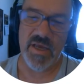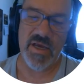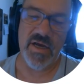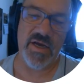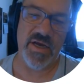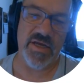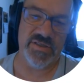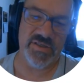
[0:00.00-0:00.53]

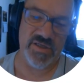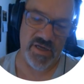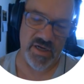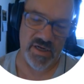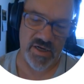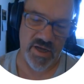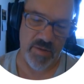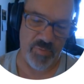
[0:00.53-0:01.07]
Because a
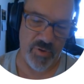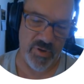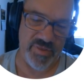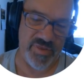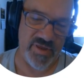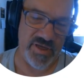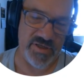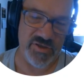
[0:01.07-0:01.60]
couple of
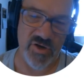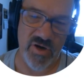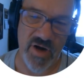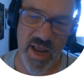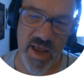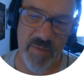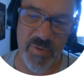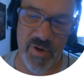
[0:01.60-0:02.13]
things are
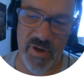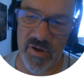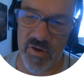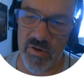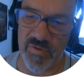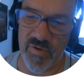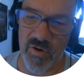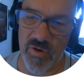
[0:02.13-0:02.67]
happening on
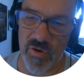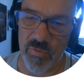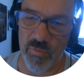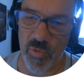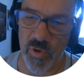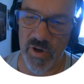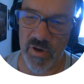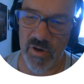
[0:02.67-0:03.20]
the
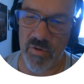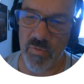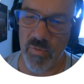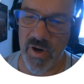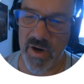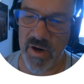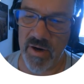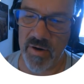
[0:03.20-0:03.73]
homework
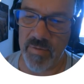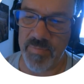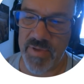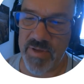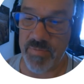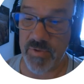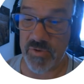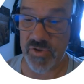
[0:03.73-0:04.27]
where
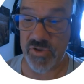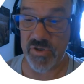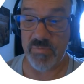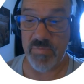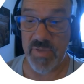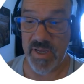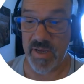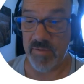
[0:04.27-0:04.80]
people should
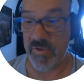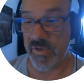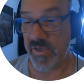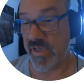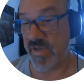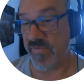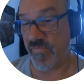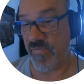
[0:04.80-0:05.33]
be able to
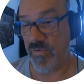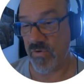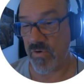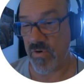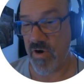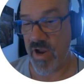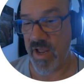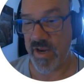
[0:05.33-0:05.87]
get full
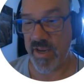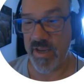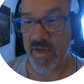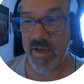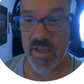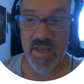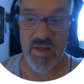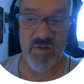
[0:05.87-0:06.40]
credit,
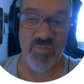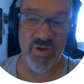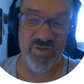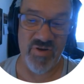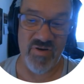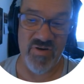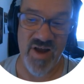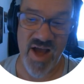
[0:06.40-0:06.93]
but
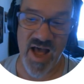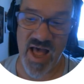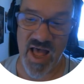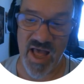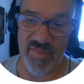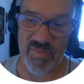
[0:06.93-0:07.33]
they're not.